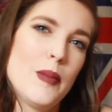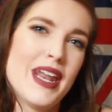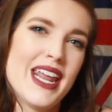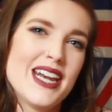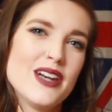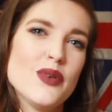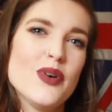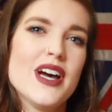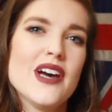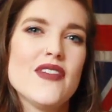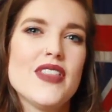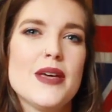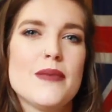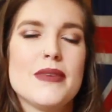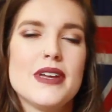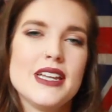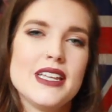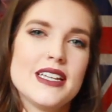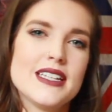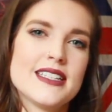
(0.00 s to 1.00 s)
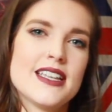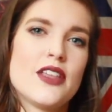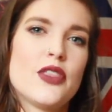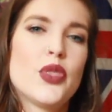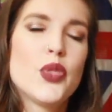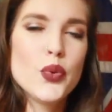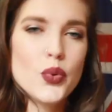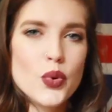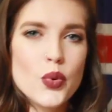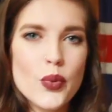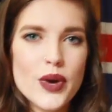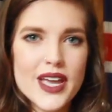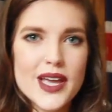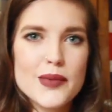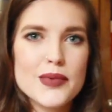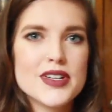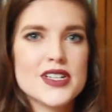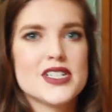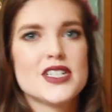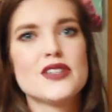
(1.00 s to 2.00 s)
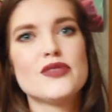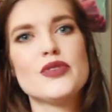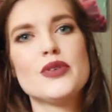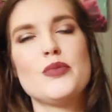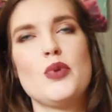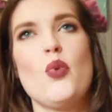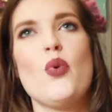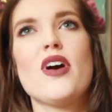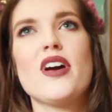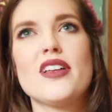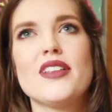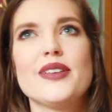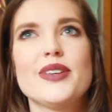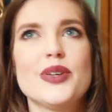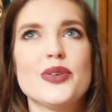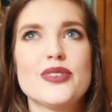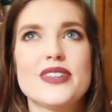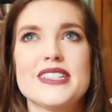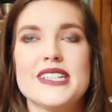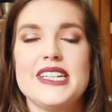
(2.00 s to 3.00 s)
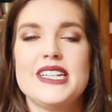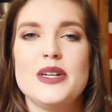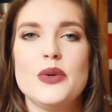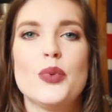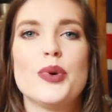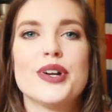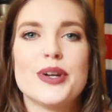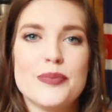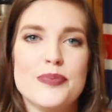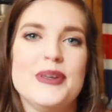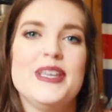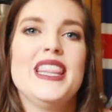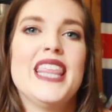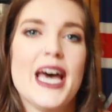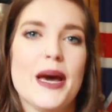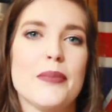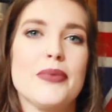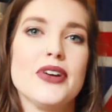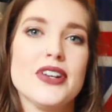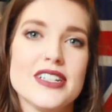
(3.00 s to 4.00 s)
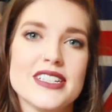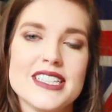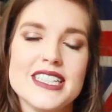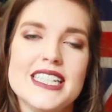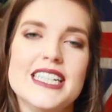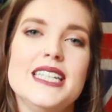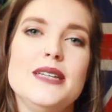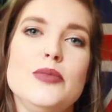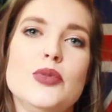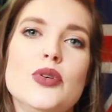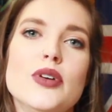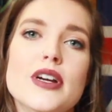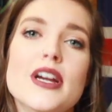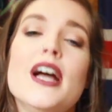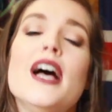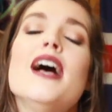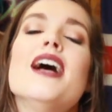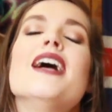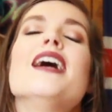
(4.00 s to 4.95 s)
but I don't have that many because I threw away a bunch of them a while ago because I didn't want to be that person anymore.